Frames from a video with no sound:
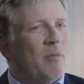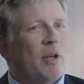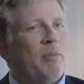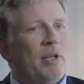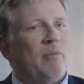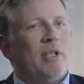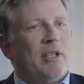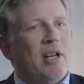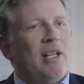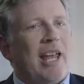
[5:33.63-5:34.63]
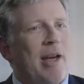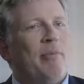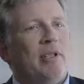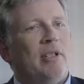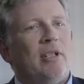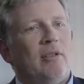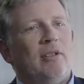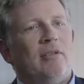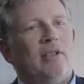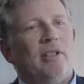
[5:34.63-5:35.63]
it kind of happened, and
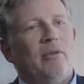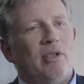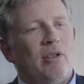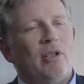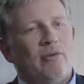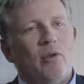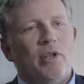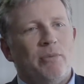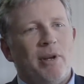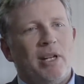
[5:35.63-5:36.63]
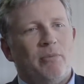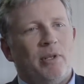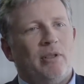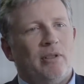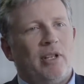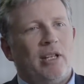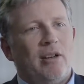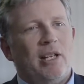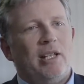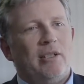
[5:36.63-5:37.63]
there was a lot of noise about it, but
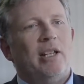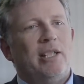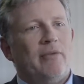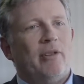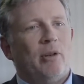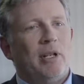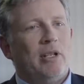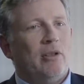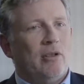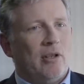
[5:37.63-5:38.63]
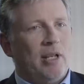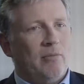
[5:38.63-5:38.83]
it died down very quickly. The Ukraine